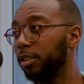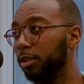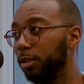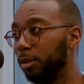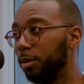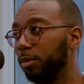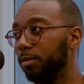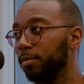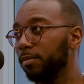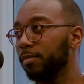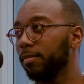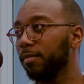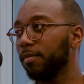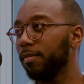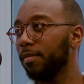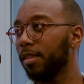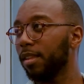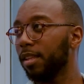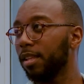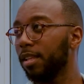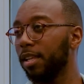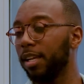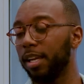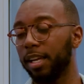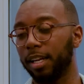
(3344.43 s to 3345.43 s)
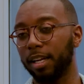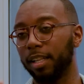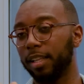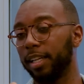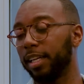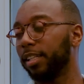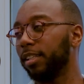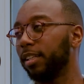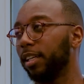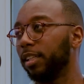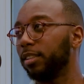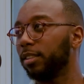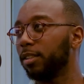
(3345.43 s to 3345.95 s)
suit, and I
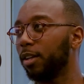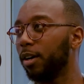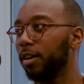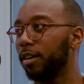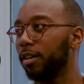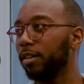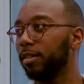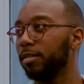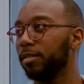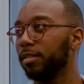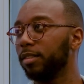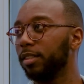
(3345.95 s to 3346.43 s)
like a nice car.